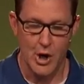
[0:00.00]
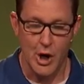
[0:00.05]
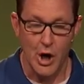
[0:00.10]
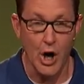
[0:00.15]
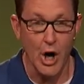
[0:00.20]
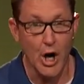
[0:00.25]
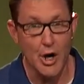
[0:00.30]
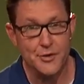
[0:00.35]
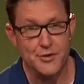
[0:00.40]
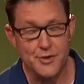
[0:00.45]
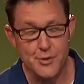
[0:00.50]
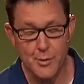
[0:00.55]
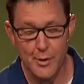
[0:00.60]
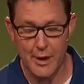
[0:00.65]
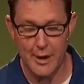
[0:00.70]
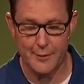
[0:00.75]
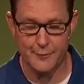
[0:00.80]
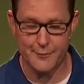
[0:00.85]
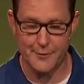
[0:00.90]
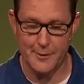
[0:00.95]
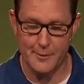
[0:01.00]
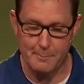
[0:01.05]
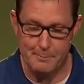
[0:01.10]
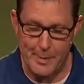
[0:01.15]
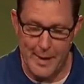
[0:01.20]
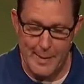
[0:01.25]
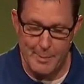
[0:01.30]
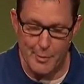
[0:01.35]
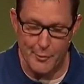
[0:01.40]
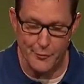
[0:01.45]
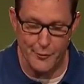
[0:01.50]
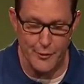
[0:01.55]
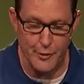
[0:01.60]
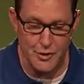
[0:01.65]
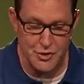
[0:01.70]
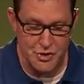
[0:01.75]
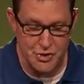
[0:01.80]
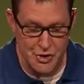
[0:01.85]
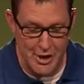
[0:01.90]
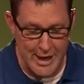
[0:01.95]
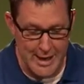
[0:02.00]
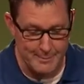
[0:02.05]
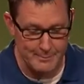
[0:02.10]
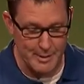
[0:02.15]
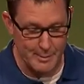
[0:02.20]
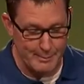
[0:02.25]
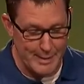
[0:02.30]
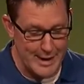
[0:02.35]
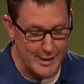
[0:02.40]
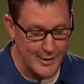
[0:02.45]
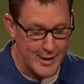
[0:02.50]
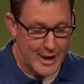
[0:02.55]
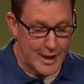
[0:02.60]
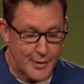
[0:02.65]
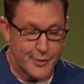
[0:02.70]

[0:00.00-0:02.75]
All too often, people feel ashamed about